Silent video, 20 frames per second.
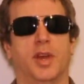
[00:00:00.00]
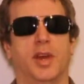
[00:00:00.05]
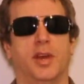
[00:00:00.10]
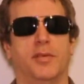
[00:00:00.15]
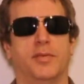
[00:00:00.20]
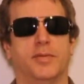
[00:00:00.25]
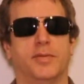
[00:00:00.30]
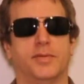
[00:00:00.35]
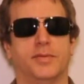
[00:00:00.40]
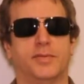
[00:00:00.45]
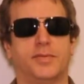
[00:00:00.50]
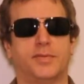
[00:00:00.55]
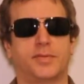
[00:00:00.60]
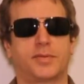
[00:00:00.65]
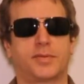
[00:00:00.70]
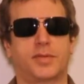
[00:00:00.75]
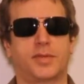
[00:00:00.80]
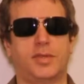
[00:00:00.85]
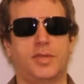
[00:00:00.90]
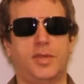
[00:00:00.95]
life,
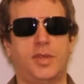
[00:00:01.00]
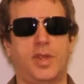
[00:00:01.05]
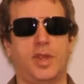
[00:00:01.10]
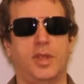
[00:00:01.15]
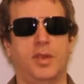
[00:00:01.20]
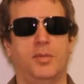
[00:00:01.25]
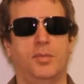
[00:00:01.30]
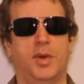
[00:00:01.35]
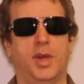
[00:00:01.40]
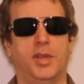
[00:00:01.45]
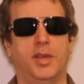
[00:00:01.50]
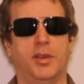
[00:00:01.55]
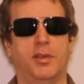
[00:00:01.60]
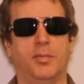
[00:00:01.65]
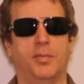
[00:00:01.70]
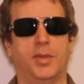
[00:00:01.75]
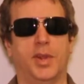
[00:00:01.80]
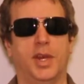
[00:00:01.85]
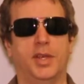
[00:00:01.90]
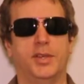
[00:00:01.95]
my
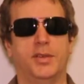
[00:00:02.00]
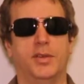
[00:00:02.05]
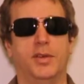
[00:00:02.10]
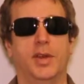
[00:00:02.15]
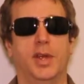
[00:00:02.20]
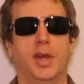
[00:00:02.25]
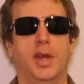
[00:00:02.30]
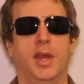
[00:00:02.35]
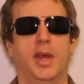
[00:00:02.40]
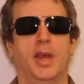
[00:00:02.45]
little pleasure.